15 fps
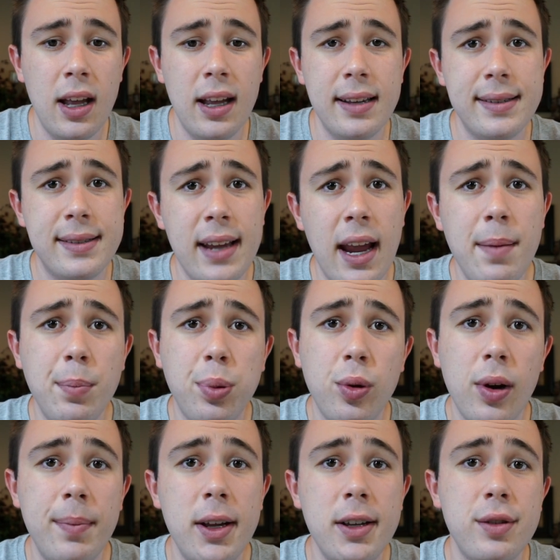Same
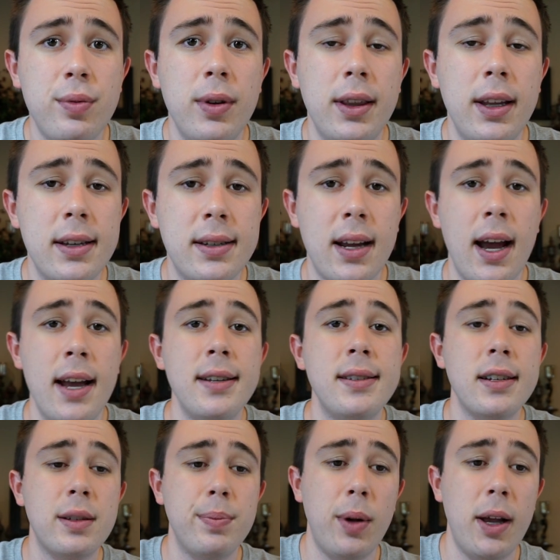premise when this guy is
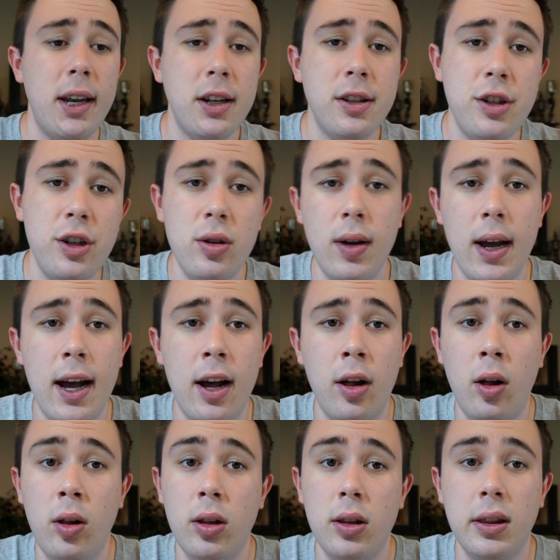explaining to you
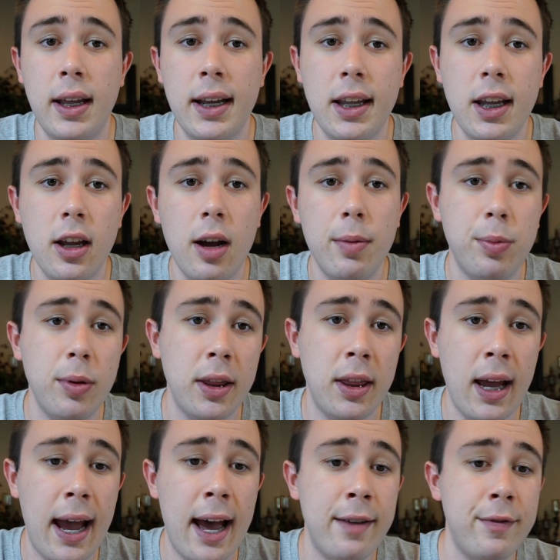how linking up with
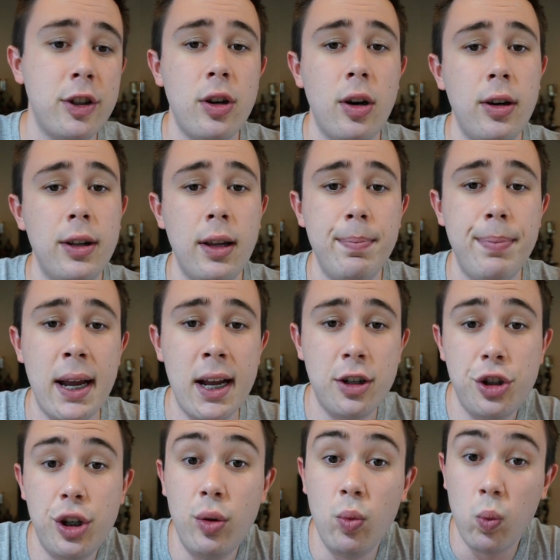the avatar and the
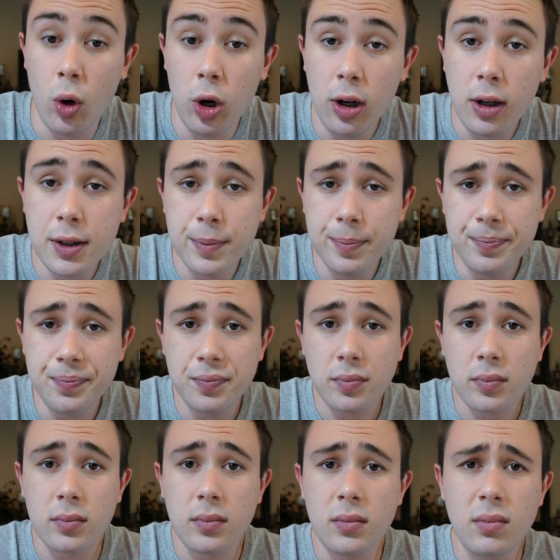Banshee works.
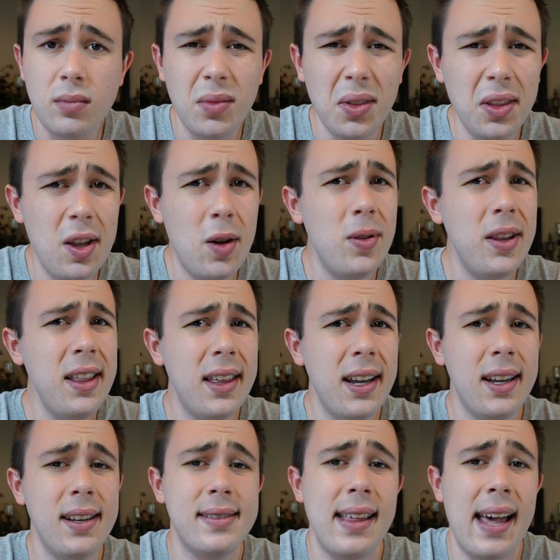The only
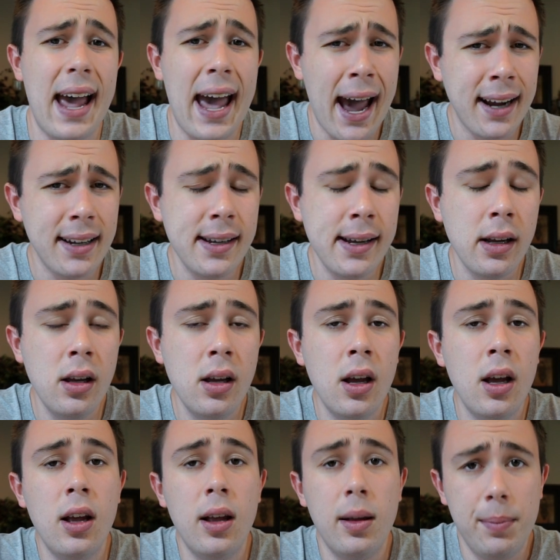thing is the acting,
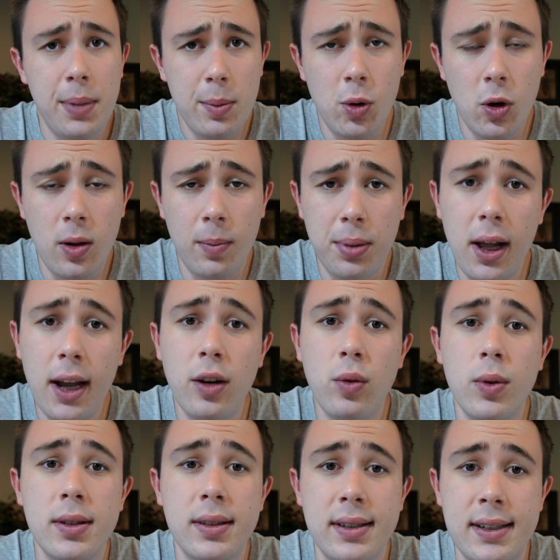people complained,
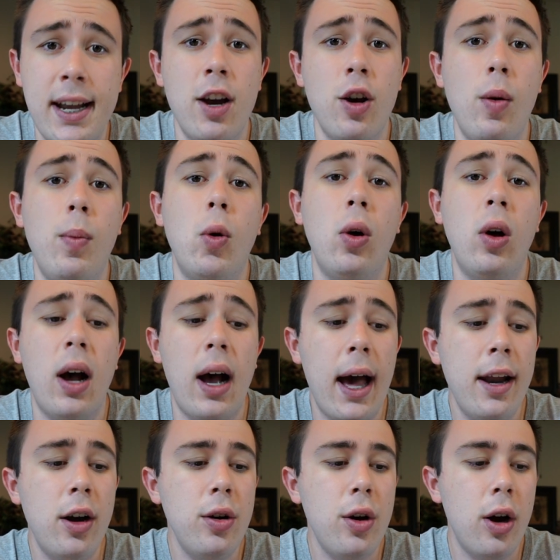was terrible.
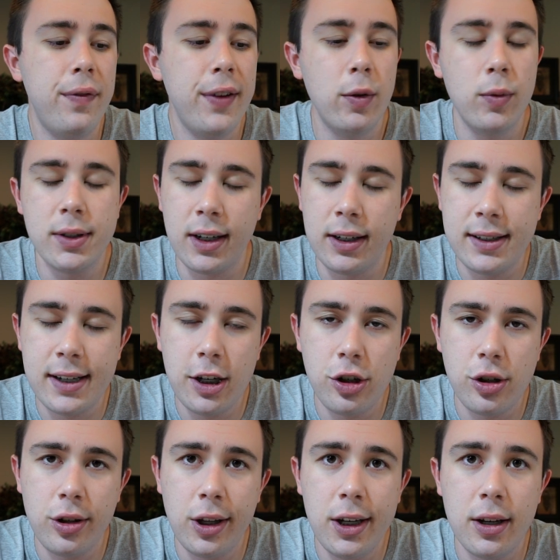I don't know if it was
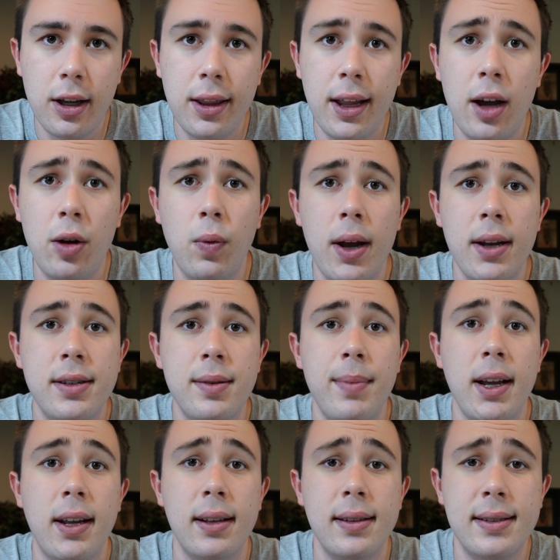intentionally done that way to
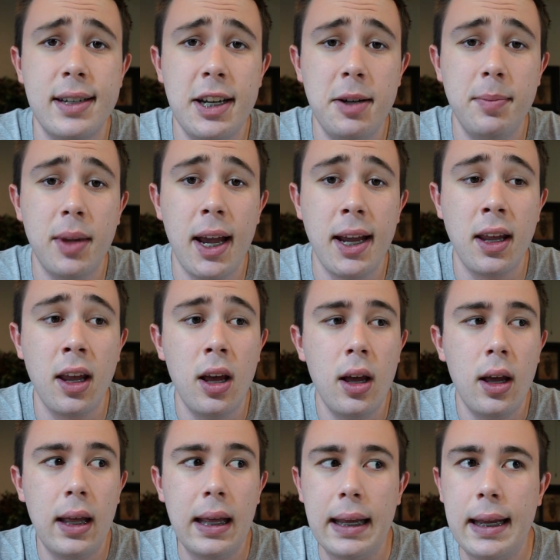make it seem like
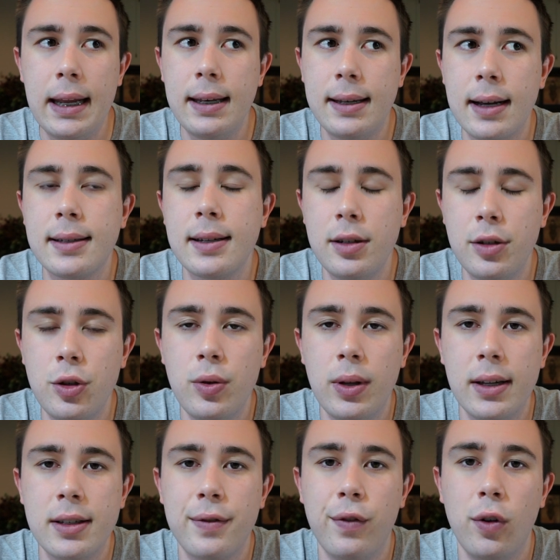he doesn't do
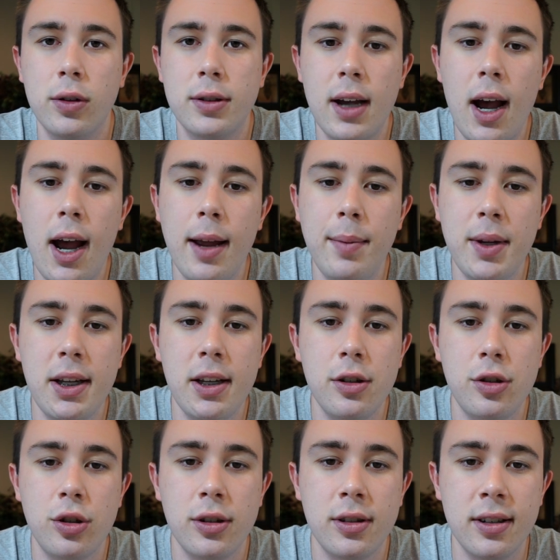this full time. He's
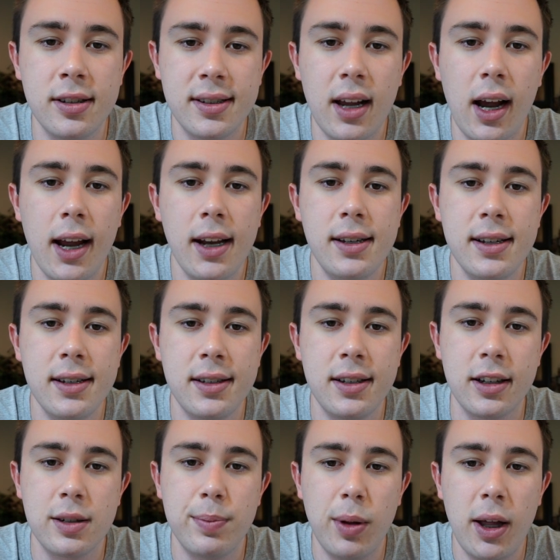just a scientist
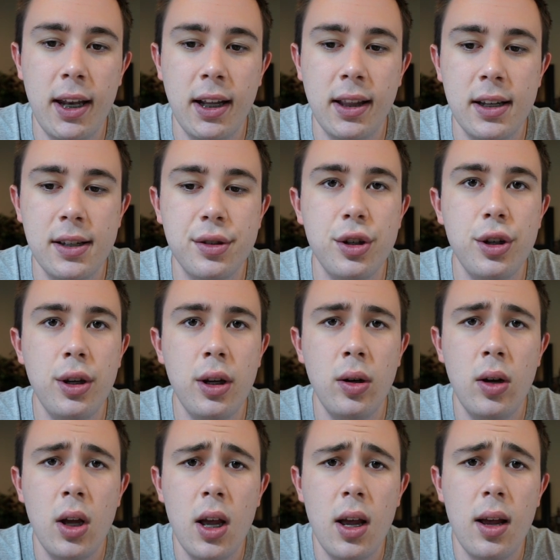explaining this to
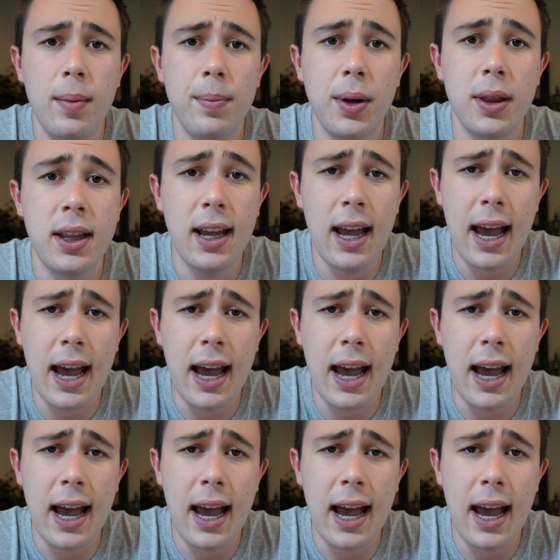you. But the